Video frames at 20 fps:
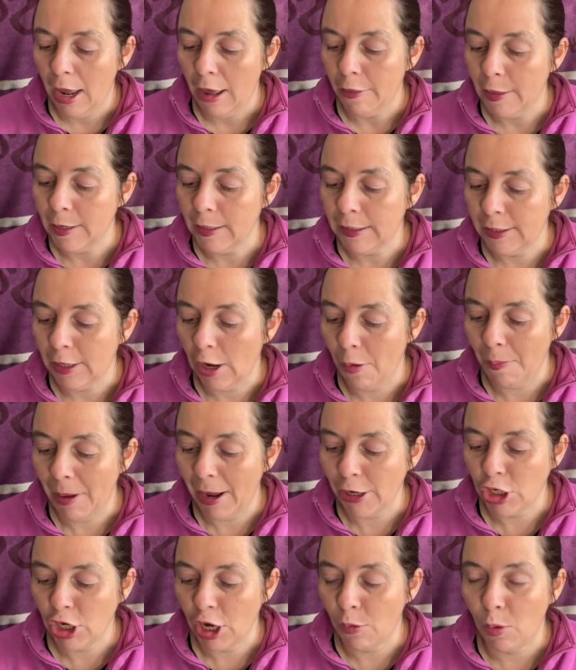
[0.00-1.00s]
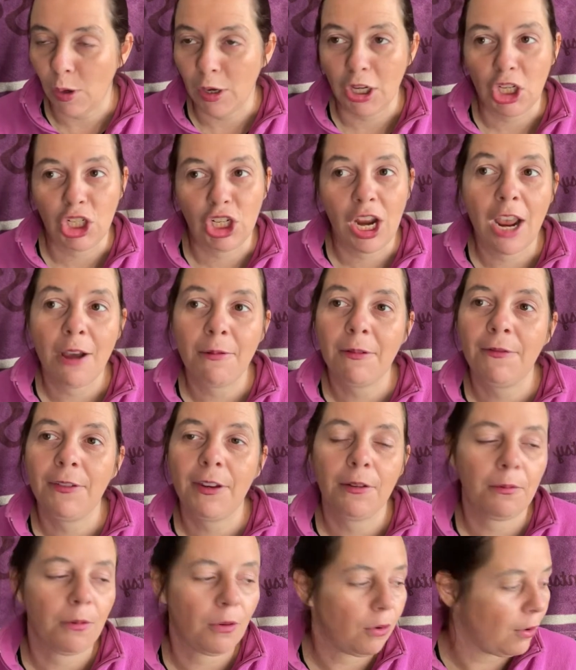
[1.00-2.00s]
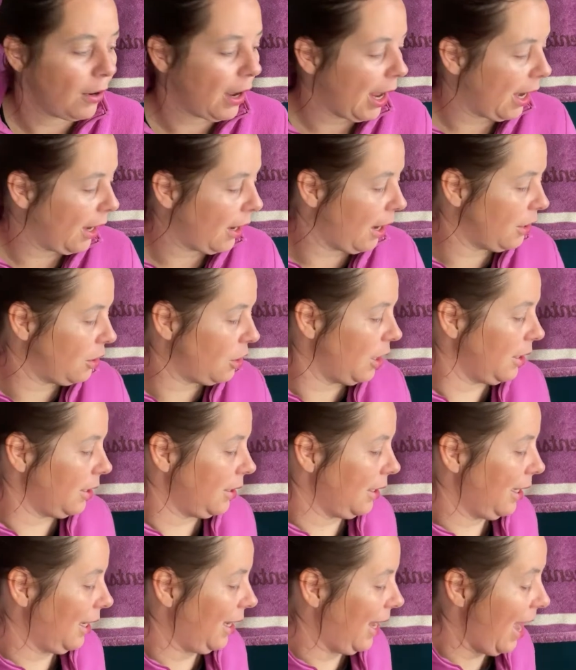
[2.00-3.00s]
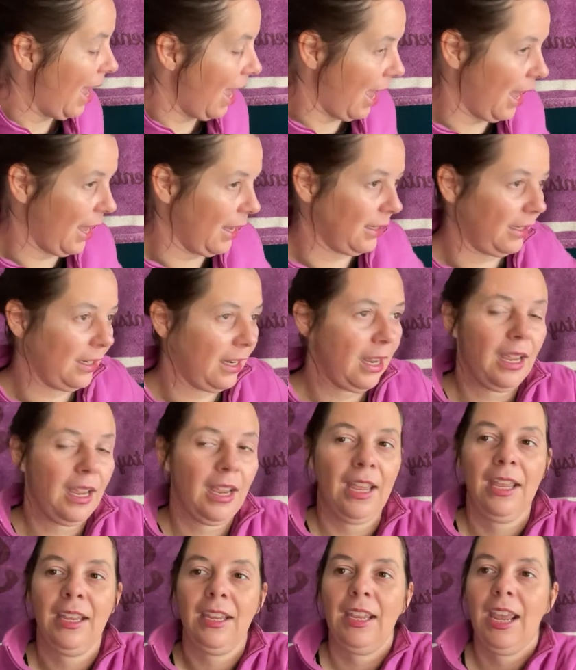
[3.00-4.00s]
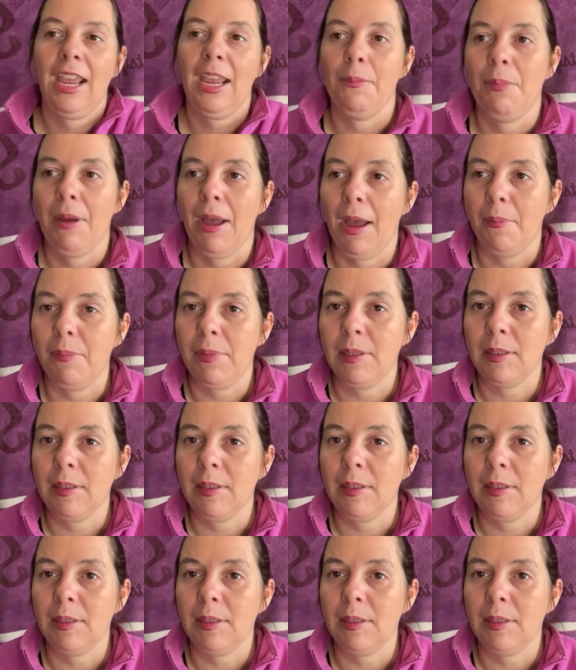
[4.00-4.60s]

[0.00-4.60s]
There's so much I want to share with you all and I just can't keep up.